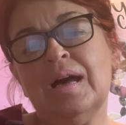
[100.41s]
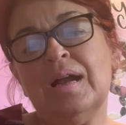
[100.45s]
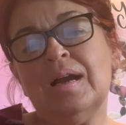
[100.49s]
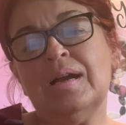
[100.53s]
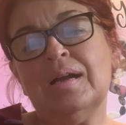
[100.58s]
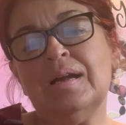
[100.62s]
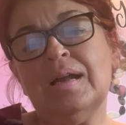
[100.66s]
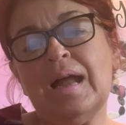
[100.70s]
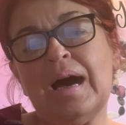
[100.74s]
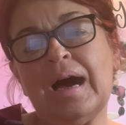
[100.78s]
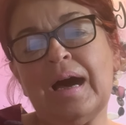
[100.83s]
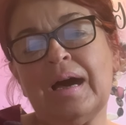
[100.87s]

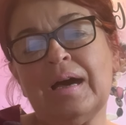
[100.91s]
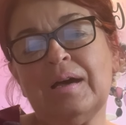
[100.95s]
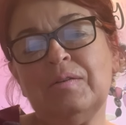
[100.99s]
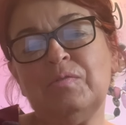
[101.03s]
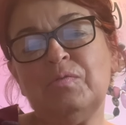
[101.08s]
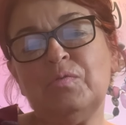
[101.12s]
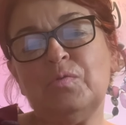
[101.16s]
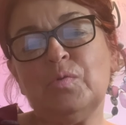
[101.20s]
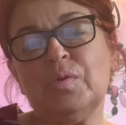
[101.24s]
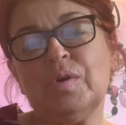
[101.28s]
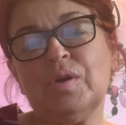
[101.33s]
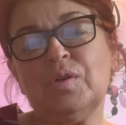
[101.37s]

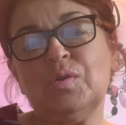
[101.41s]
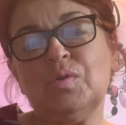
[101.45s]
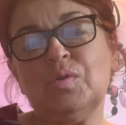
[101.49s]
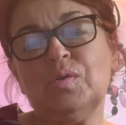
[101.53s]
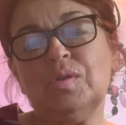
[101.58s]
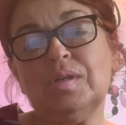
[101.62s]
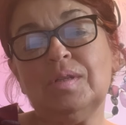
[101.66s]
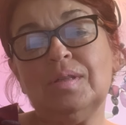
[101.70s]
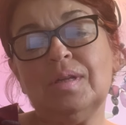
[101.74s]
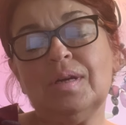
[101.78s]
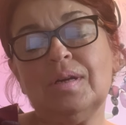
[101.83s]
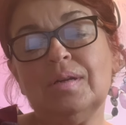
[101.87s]
life where you
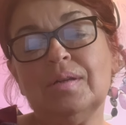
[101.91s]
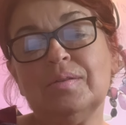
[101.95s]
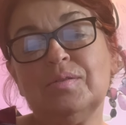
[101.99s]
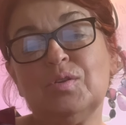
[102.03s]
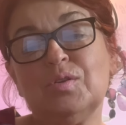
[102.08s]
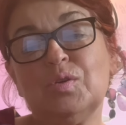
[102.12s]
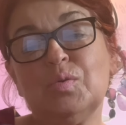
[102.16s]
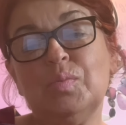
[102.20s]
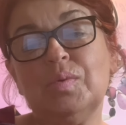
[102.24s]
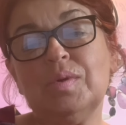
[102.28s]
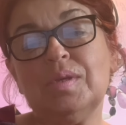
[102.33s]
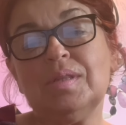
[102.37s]
need a
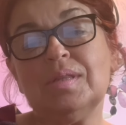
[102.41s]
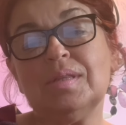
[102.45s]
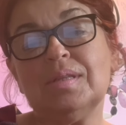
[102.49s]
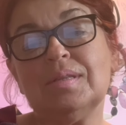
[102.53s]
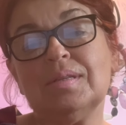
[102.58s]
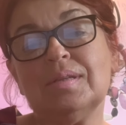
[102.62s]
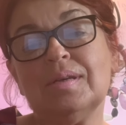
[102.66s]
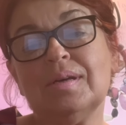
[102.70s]
little bit